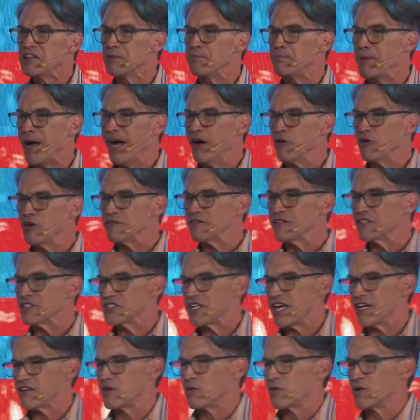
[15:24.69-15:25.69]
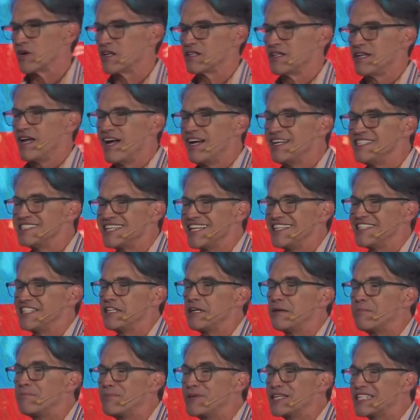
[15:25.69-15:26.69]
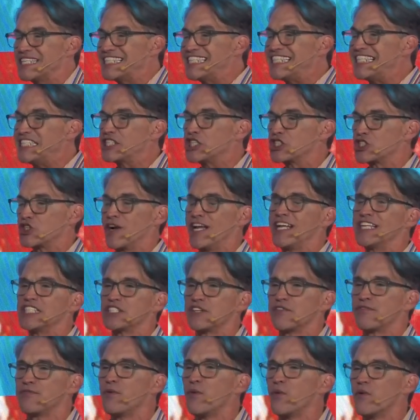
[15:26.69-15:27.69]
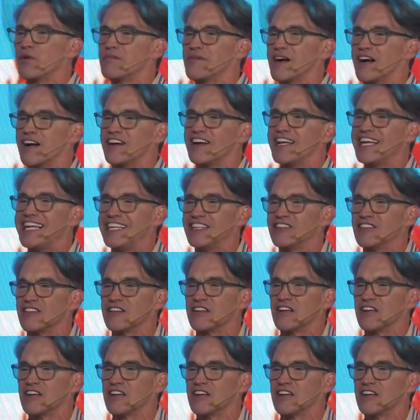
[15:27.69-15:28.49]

power of the shadow work lies in the ability to transform our inner